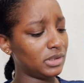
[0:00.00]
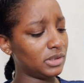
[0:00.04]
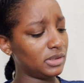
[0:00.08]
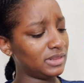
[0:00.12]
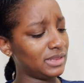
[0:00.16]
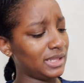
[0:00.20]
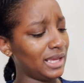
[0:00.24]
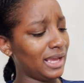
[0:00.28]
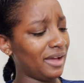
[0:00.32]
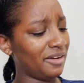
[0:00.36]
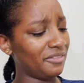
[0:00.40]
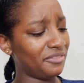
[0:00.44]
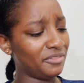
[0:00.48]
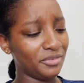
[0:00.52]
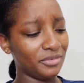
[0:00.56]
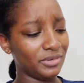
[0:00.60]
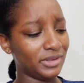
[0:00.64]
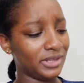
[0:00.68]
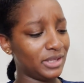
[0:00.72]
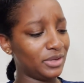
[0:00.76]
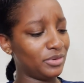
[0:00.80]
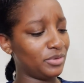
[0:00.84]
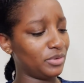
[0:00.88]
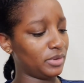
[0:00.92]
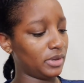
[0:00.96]
they haven't
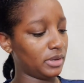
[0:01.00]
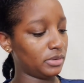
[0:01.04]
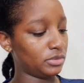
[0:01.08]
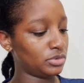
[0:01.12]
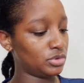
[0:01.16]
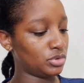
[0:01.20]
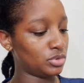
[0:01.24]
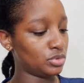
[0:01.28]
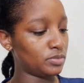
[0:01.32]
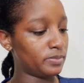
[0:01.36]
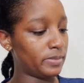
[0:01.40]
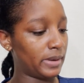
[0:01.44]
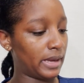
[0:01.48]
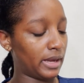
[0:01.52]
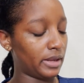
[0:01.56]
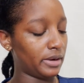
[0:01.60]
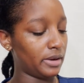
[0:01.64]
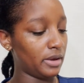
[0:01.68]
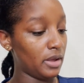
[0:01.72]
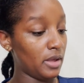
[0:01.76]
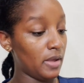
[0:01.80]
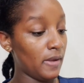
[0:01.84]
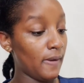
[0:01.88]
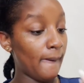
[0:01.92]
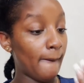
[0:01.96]
really grown out too
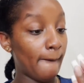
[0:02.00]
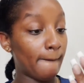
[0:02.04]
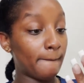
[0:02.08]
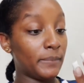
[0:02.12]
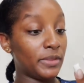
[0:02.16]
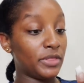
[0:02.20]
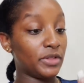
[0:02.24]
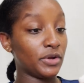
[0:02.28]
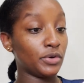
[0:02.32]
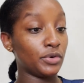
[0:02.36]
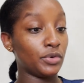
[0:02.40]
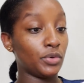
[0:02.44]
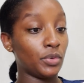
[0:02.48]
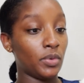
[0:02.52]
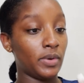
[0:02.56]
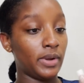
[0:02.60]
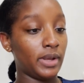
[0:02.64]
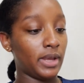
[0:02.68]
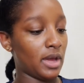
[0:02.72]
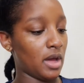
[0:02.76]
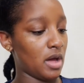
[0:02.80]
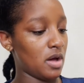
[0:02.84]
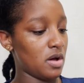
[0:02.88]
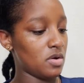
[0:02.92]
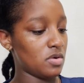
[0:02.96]
bad, but they're
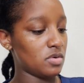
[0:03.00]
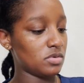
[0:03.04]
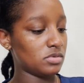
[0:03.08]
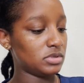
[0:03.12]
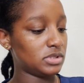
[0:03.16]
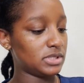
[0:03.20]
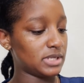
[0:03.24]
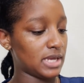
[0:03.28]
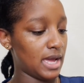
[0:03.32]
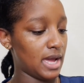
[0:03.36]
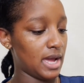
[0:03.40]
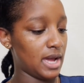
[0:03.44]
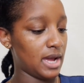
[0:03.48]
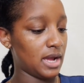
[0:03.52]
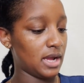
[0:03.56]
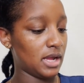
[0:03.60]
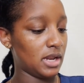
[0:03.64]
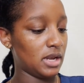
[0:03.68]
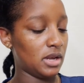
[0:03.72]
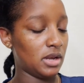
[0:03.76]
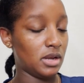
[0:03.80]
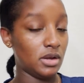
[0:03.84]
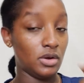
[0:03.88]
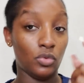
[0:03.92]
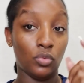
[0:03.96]
growing out
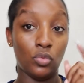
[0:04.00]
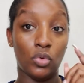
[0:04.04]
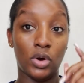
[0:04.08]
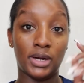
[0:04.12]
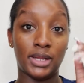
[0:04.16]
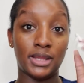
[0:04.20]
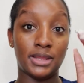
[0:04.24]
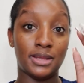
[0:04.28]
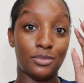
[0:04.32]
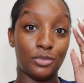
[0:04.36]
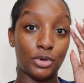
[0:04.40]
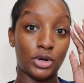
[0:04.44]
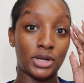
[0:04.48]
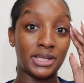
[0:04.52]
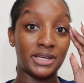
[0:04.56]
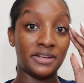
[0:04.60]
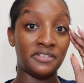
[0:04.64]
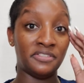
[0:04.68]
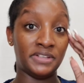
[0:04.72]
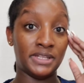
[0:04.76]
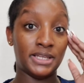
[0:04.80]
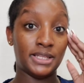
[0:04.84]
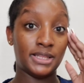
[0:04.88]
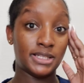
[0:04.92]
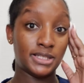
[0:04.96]
and one of them were
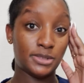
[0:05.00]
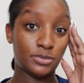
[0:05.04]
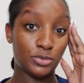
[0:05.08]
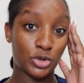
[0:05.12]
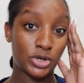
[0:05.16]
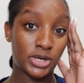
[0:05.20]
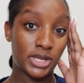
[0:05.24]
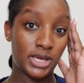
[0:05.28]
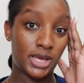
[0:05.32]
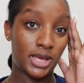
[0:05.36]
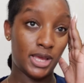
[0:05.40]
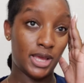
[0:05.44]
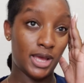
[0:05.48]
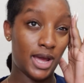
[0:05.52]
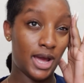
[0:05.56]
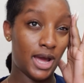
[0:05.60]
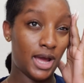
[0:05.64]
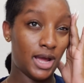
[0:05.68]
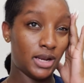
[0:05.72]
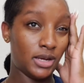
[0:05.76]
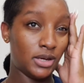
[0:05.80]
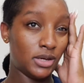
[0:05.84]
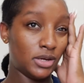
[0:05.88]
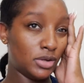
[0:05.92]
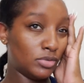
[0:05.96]
lifting this morning
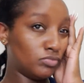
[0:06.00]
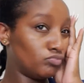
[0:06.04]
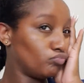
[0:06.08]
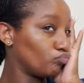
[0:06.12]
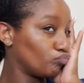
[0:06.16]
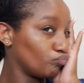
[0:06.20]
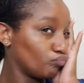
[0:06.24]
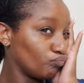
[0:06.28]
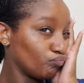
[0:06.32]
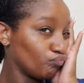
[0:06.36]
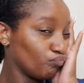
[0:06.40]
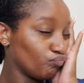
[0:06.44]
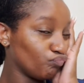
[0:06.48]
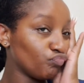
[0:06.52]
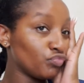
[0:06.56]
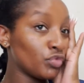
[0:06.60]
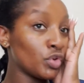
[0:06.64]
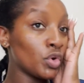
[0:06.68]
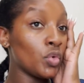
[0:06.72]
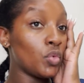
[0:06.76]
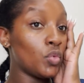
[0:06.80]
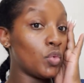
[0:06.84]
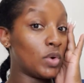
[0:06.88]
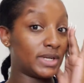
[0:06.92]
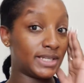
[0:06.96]
and
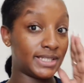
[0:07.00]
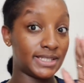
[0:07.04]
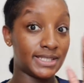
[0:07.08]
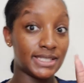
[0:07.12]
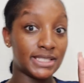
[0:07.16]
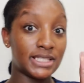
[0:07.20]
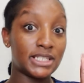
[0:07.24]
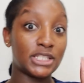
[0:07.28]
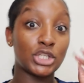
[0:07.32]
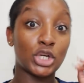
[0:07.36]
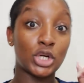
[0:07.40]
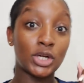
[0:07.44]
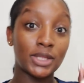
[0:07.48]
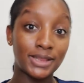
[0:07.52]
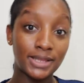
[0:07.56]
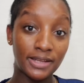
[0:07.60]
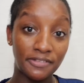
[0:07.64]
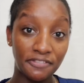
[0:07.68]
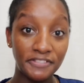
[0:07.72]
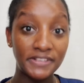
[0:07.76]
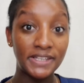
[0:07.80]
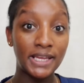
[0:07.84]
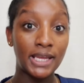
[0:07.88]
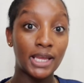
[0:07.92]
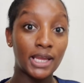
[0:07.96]
once they start
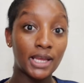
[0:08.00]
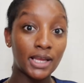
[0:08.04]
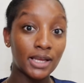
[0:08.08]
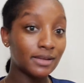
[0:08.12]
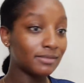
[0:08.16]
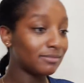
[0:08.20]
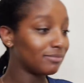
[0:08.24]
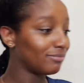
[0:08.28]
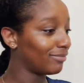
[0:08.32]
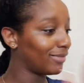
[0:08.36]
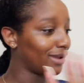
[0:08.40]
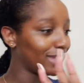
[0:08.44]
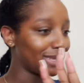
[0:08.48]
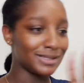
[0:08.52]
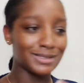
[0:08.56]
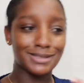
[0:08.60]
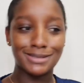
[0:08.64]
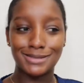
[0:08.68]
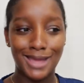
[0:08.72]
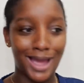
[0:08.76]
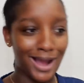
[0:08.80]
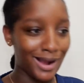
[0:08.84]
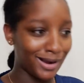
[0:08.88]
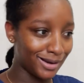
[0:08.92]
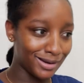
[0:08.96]
lifting, it's
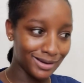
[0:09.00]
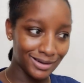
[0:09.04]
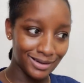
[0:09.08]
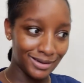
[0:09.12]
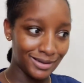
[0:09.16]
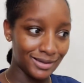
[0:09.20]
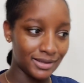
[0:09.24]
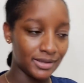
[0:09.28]
not good.